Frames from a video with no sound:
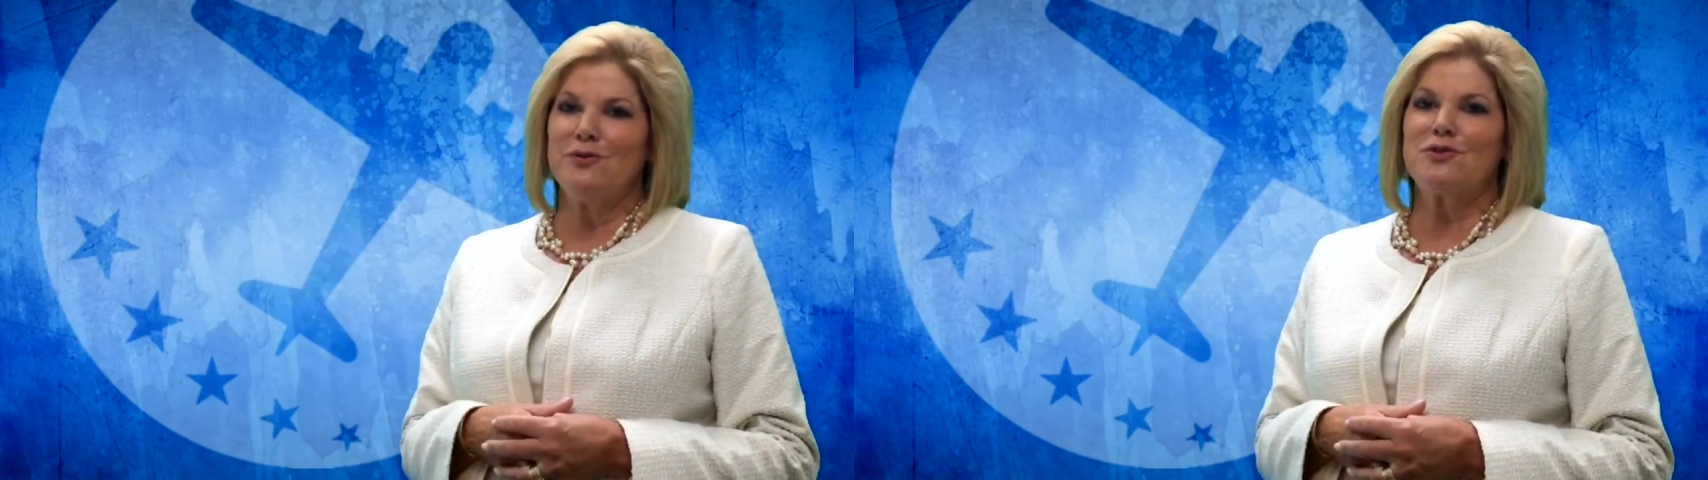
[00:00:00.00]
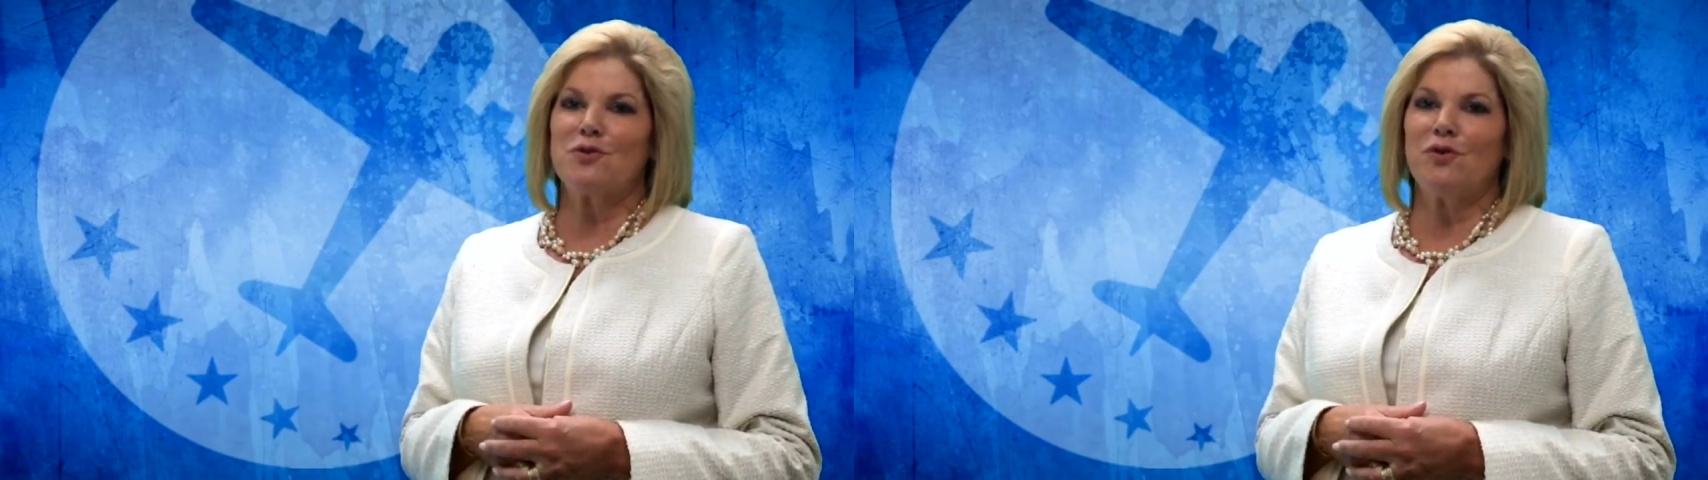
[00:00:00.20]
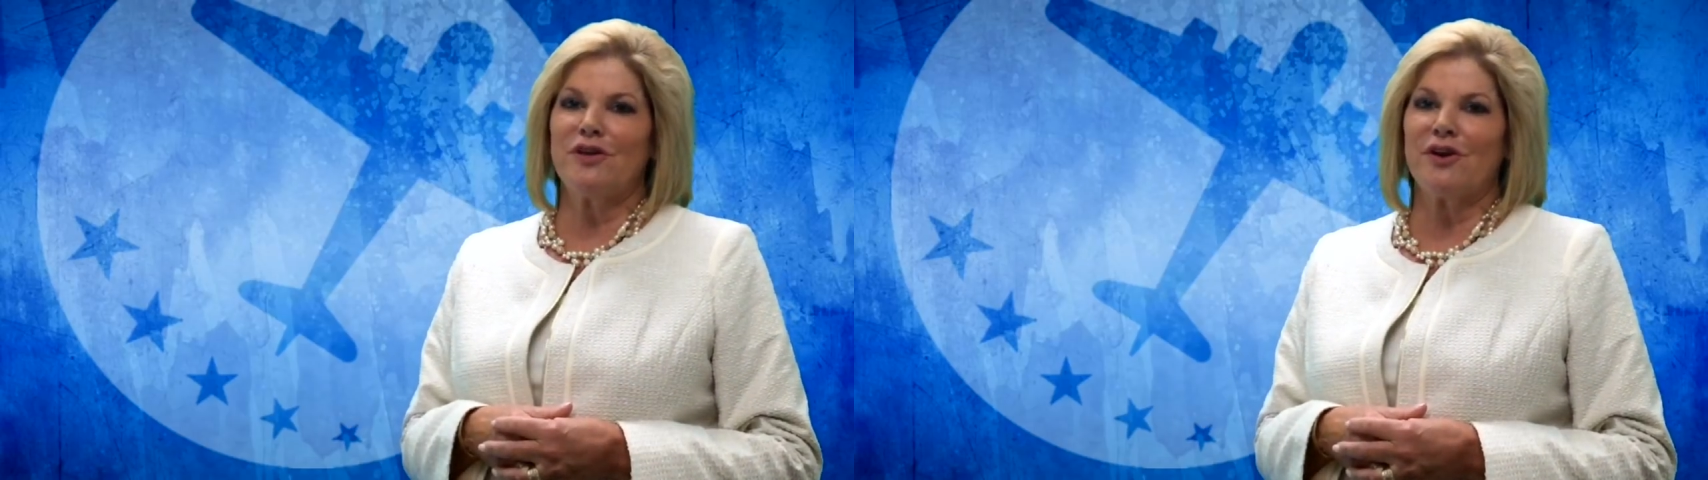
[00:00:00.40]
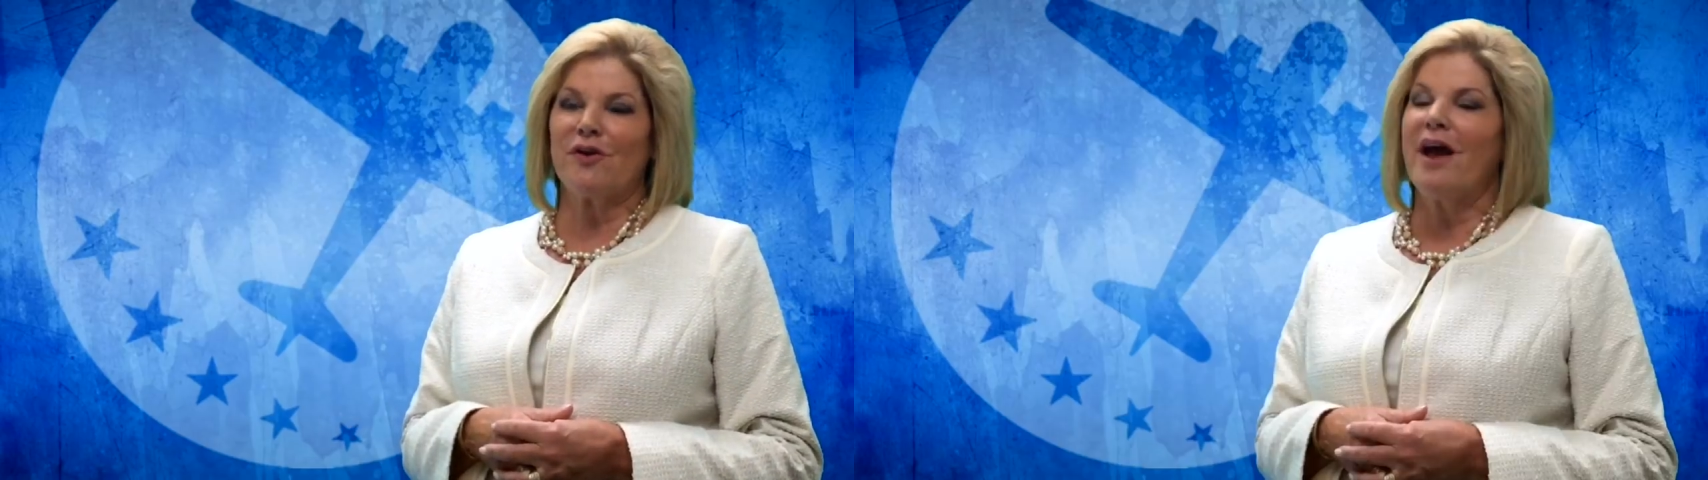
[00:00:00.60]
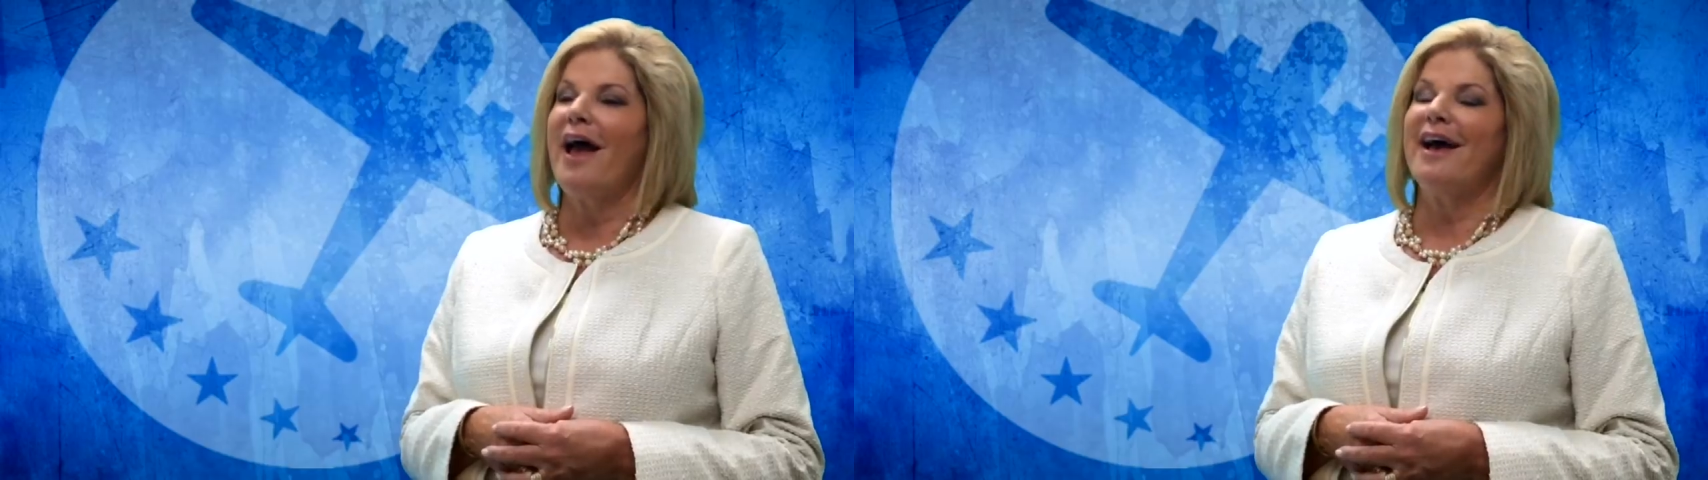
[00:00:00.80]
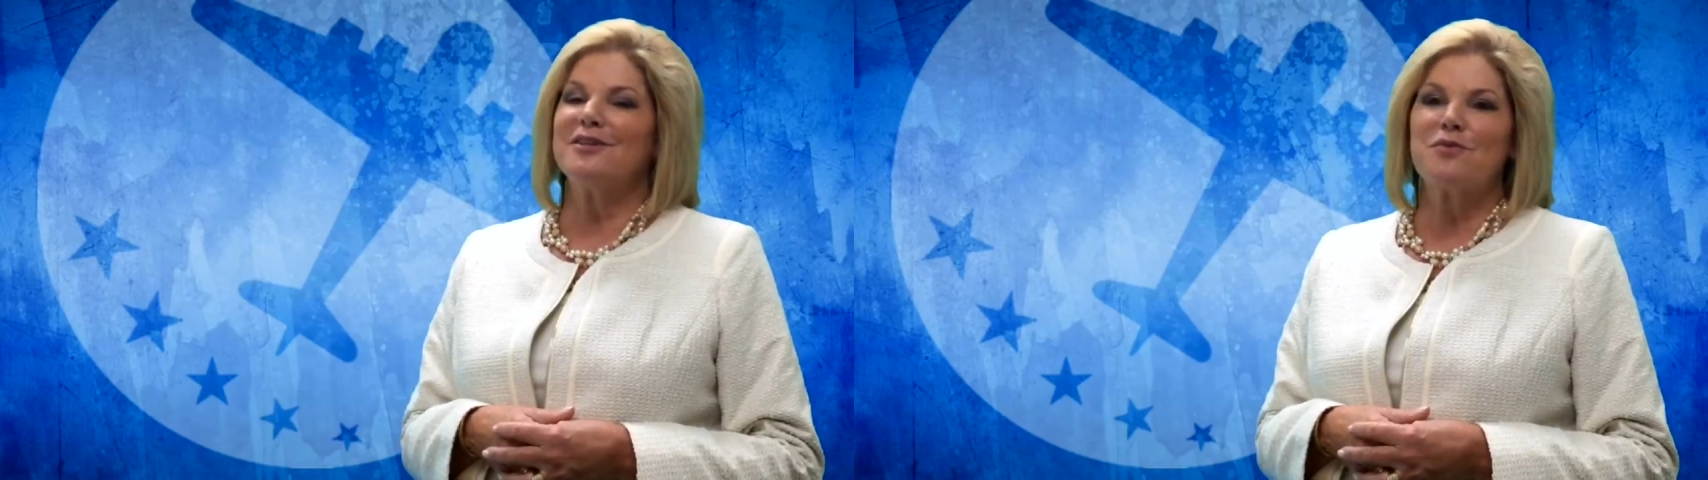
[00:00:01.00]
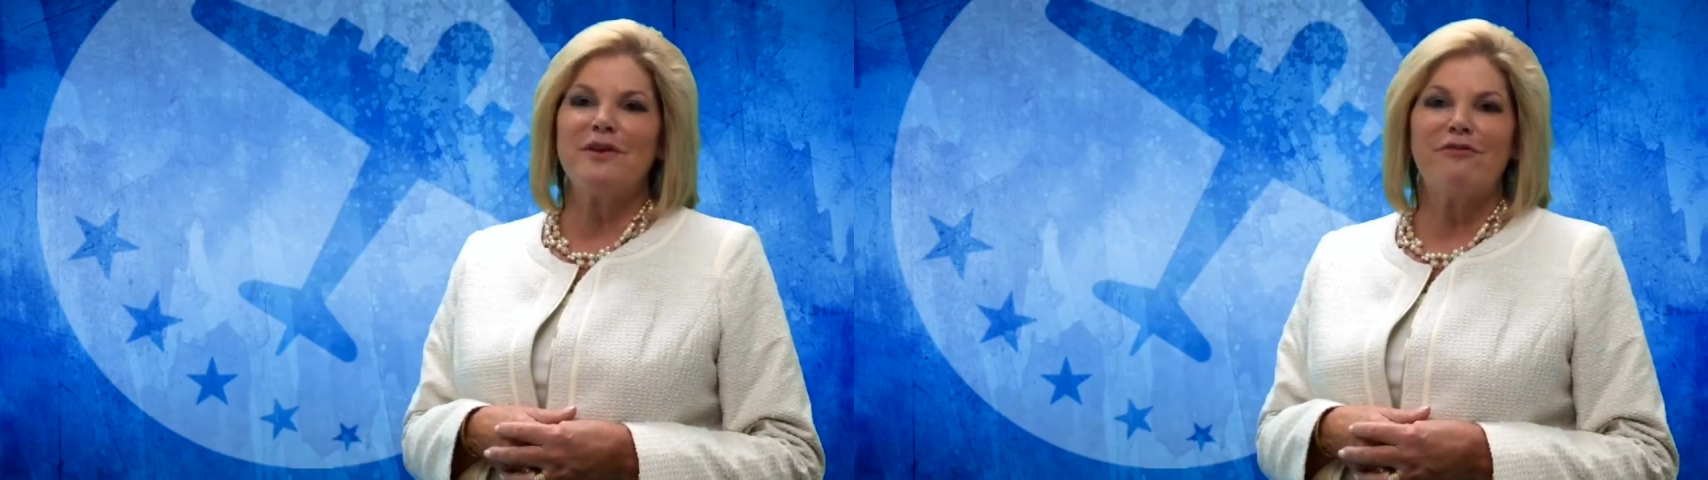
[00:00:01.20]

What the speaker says: school year as we